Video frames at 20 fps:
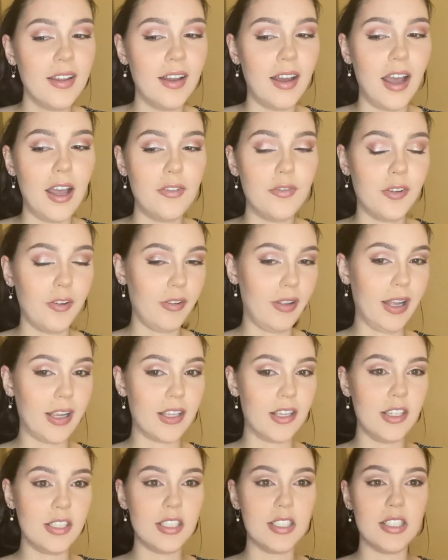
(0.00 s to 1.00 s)
I feel
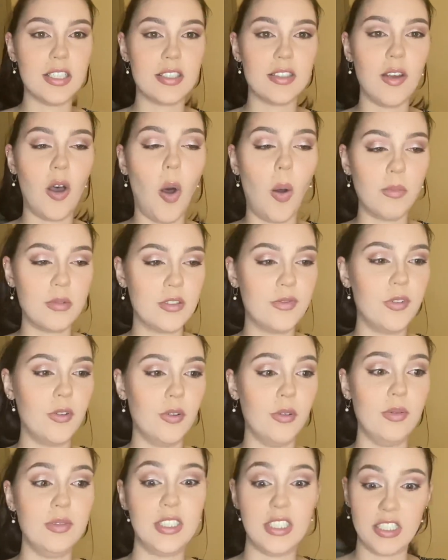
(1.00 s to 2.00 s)
like you should just opt
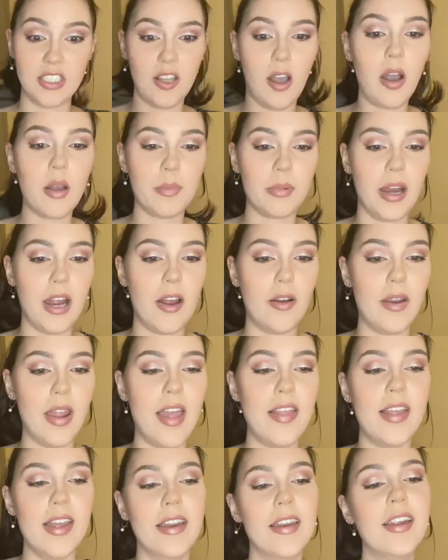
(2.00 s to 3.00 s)
for just dark brown,
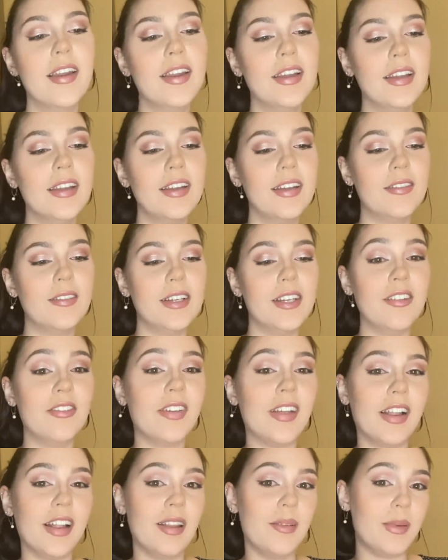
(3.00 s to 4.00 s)
and then when you're
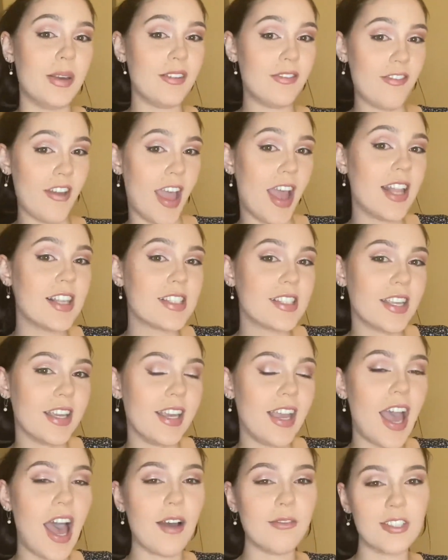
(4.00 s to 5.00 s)
feeling a bit fancy,
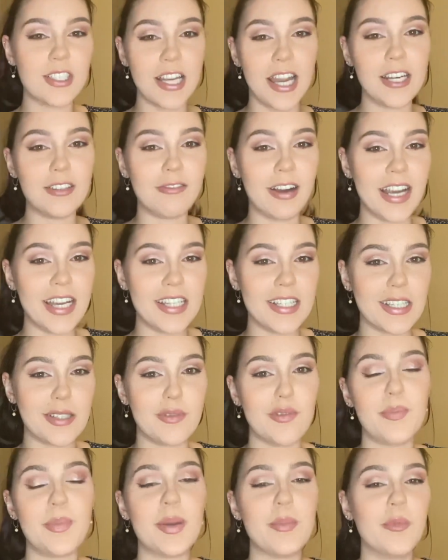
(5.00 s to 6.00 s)
have shade ranges
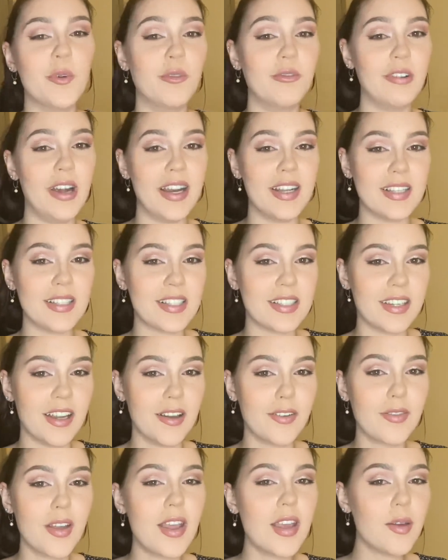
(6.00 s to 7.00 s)
with a bit more red and
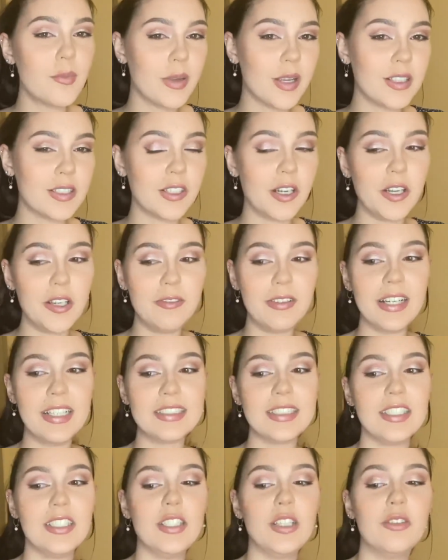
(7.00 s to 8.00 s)
stuff. Because the only
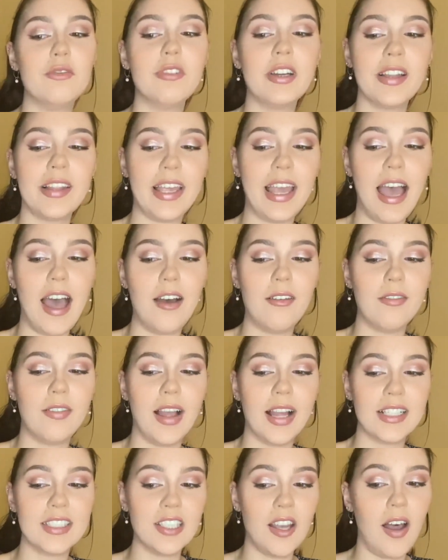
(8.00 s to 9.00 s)
reason you'd really have
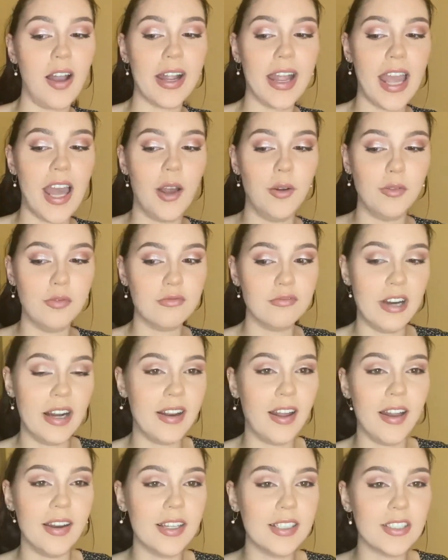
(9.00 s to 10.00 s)
like dark hair with red
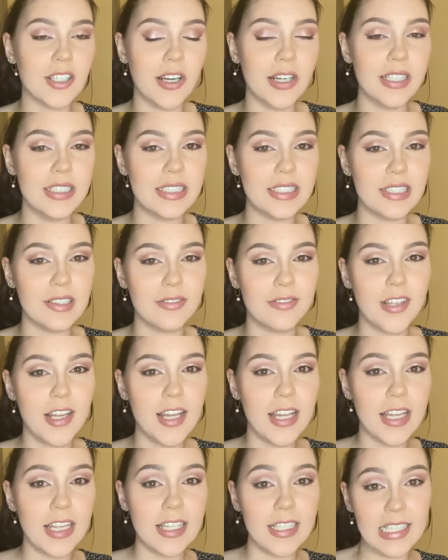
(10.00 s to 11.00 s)
undertones is if
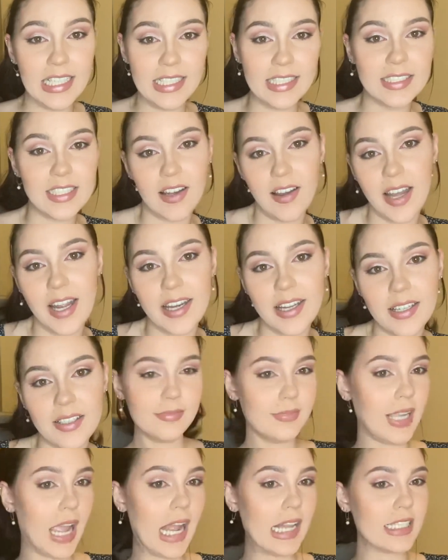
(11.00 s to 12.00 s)
you dyed it.
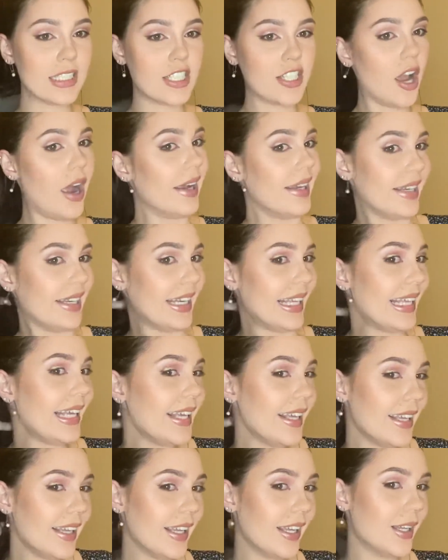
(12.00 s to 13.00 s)
It's
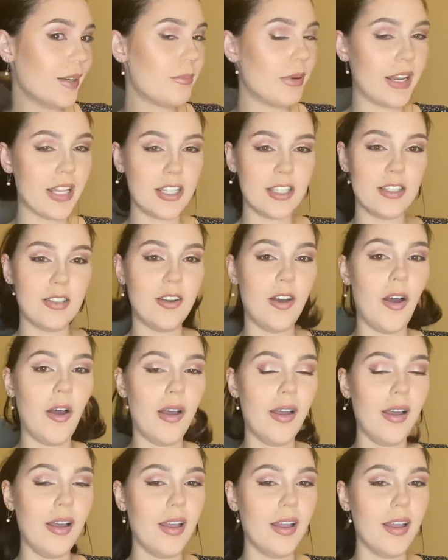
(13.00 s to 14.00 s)
shiny, but it's not